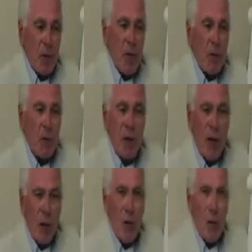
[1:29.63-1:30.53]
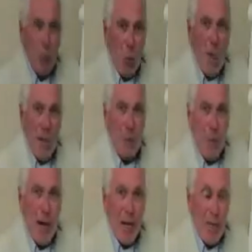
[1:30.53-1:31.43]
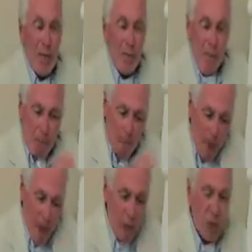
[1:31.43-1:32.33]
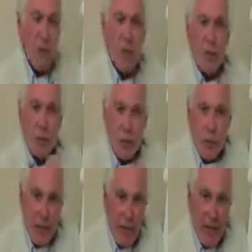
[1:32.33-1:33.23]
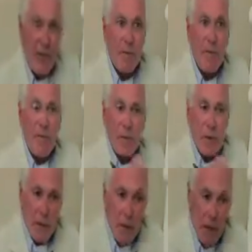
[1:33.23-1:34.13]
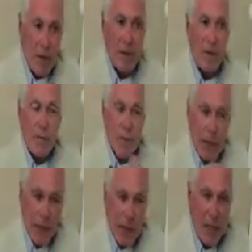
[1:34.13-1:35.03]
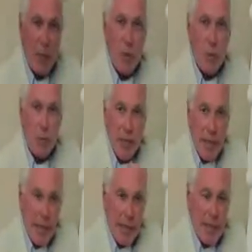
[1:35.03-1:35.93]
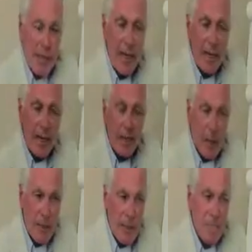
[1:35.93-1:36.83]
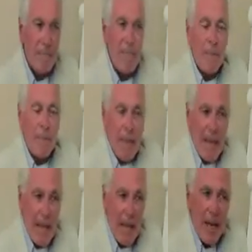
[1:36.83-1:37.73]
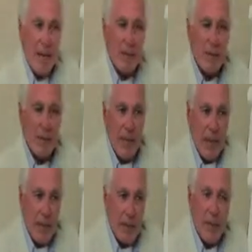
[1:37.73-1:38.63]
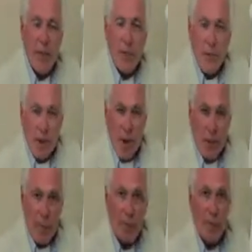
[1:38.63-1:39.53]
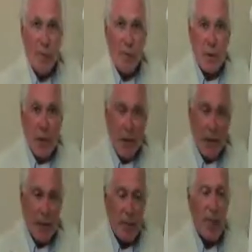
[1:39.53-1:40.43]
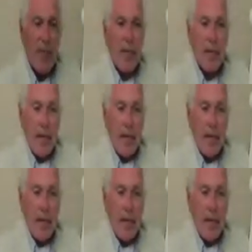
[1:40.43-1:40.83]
use what I call the wedge practice. Make sure you do it every night for at least 28 days, and after that you might miss a few days